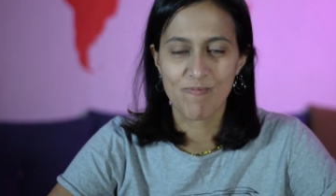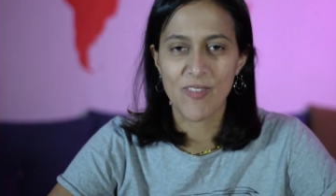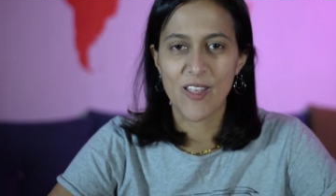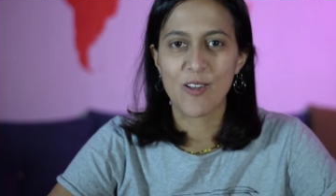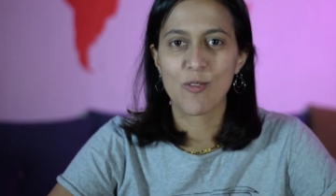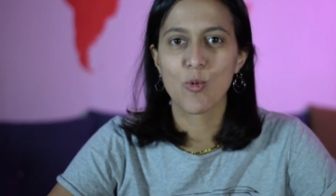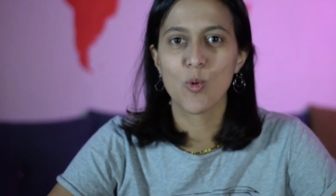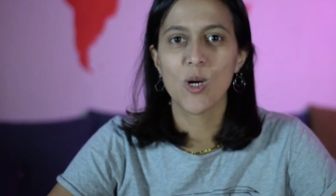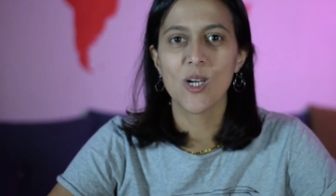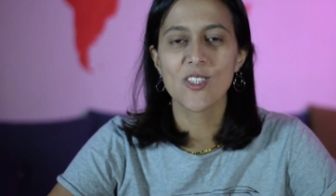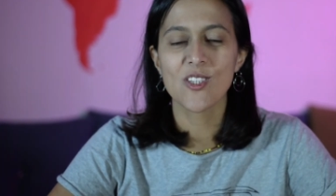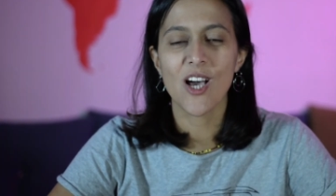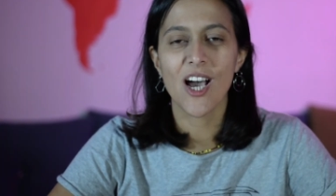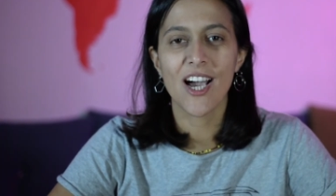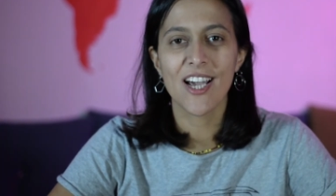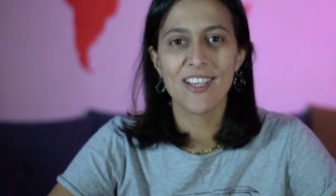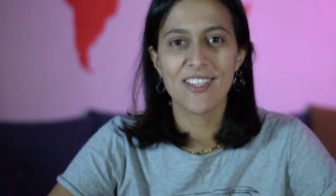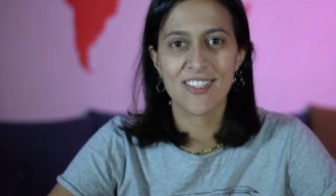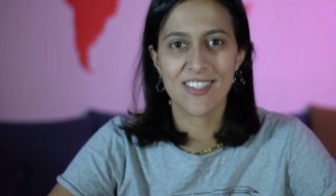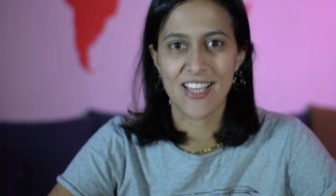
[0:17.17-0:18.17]
And what
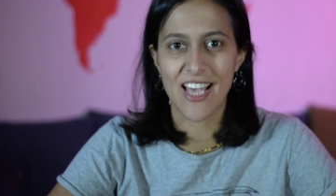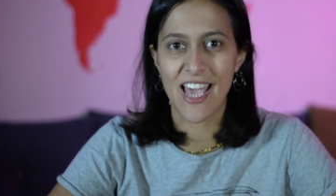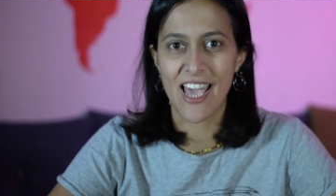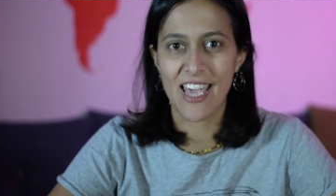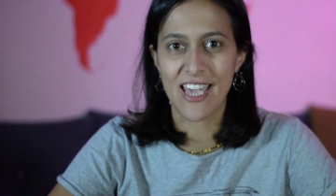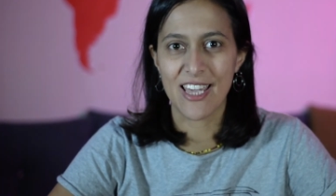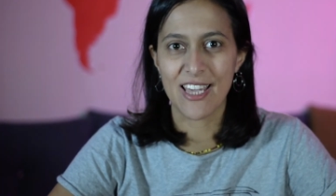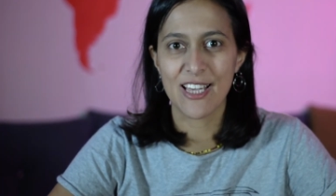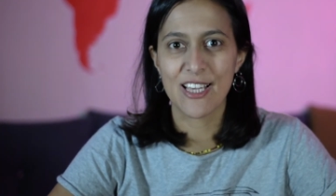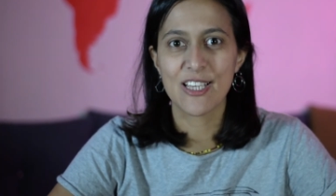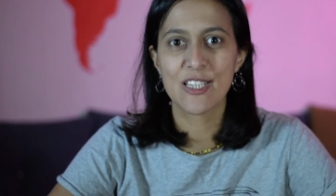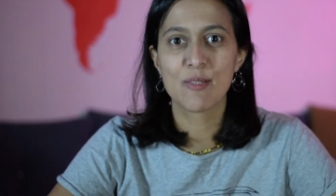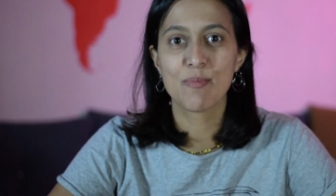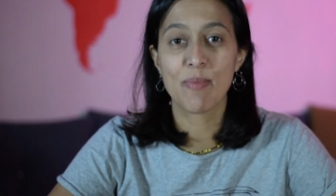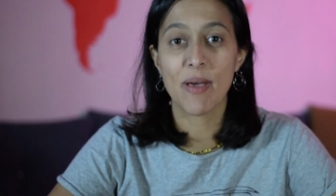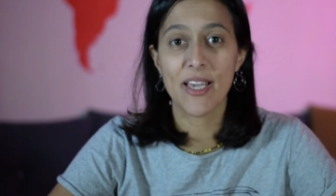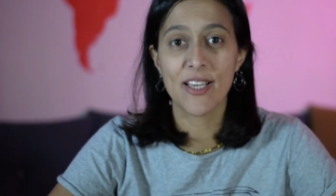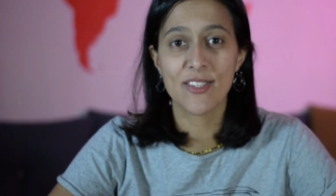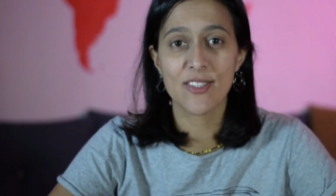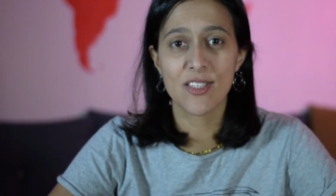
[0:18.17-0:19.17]
I say is
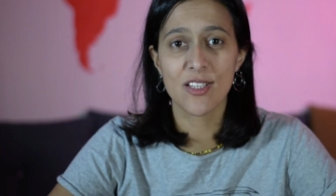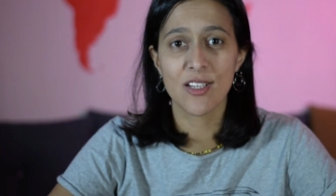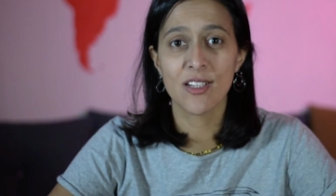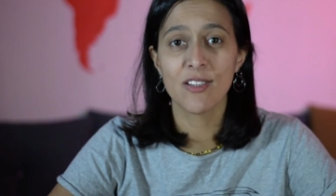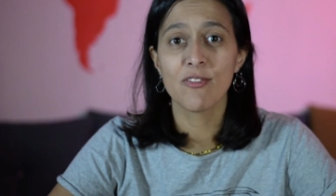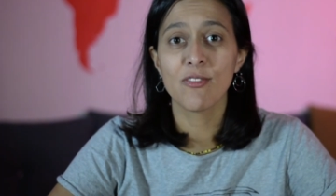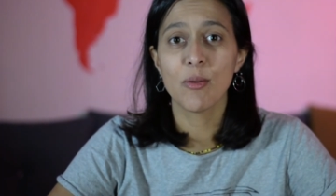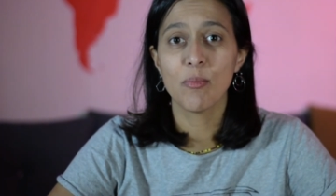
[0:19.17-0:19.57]
based on